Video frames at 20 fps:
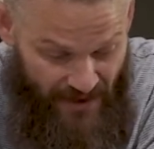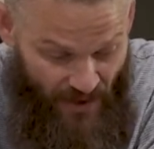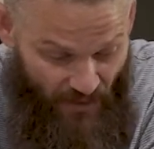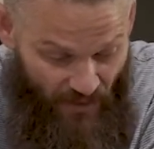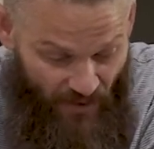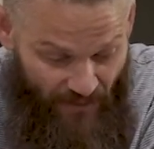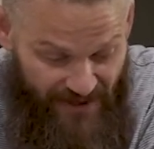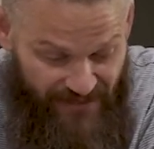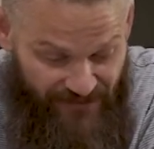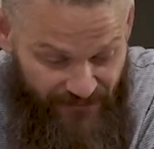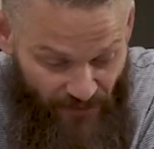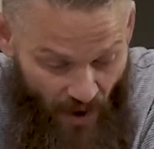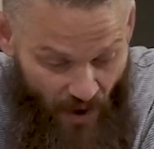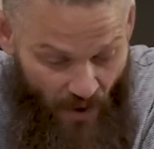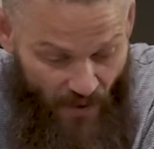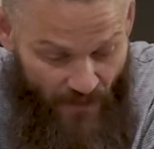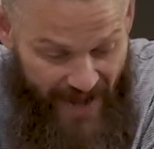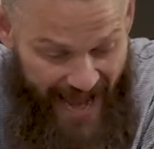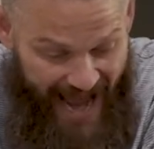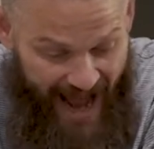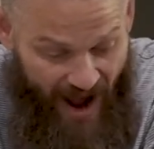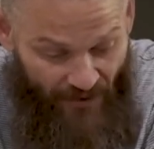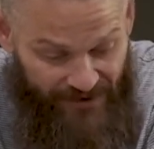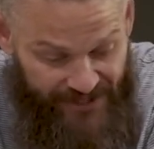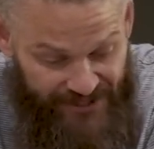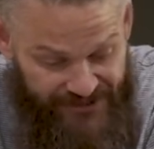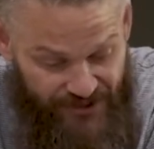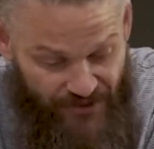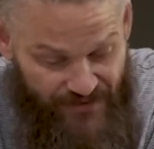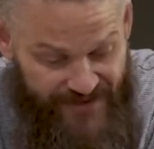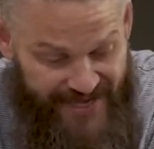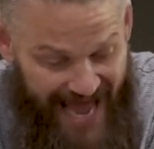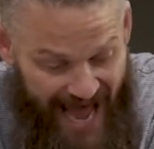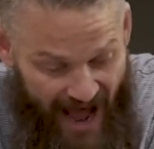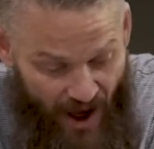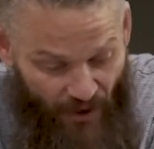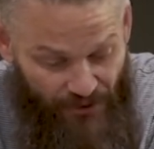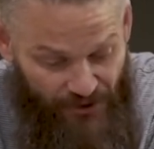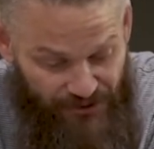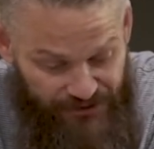will be thrown out into the
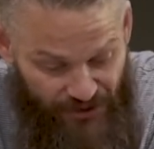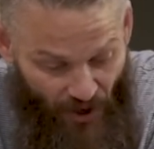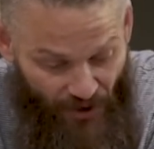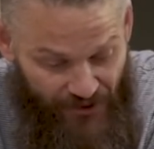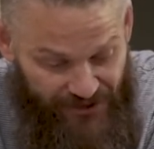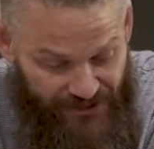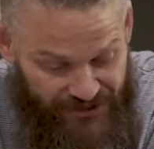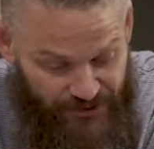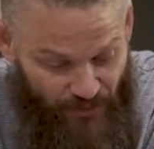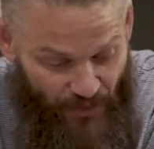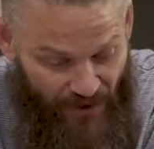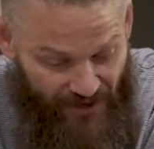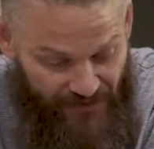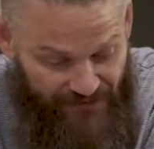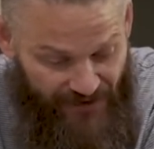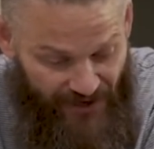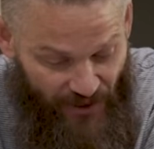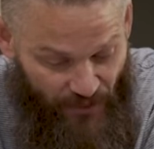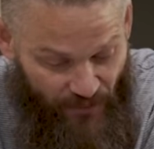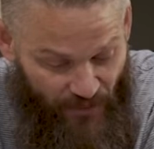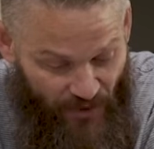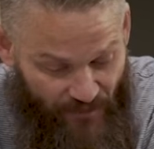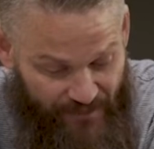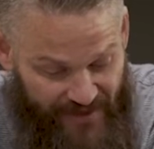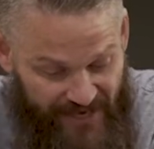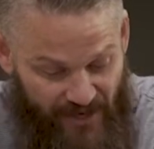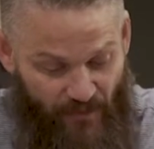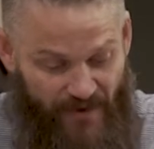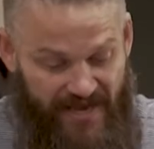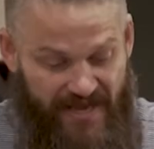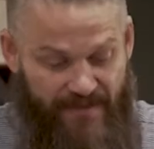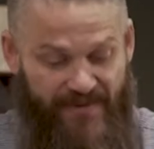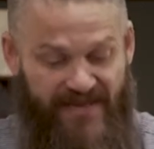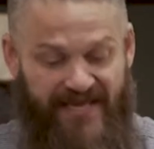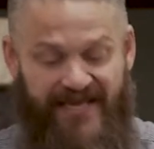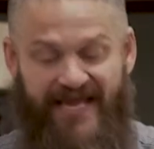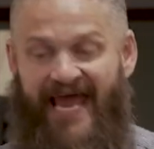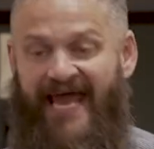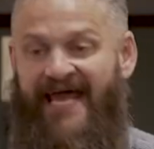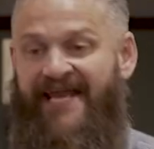outer darkness where there will be
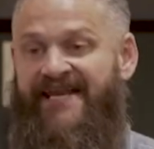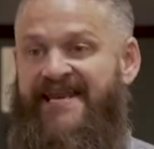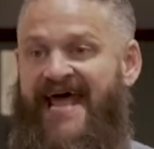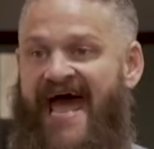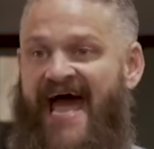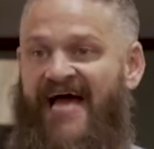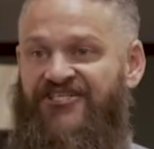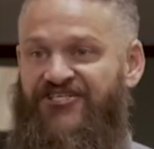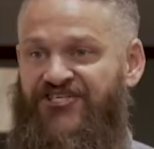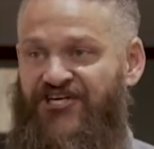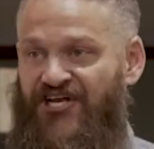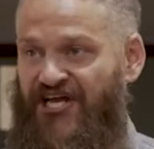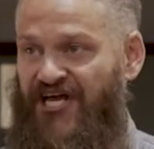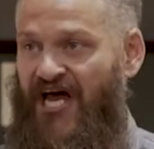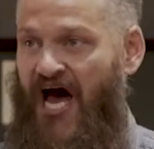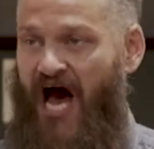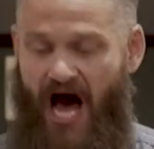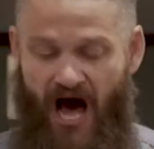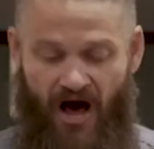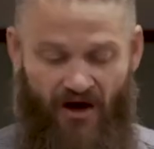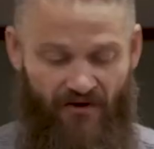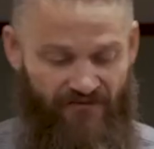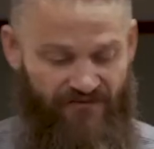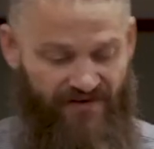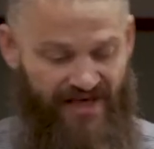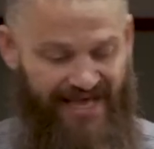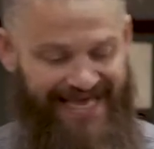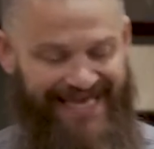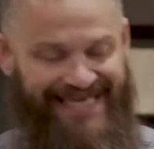weeping and gnashing of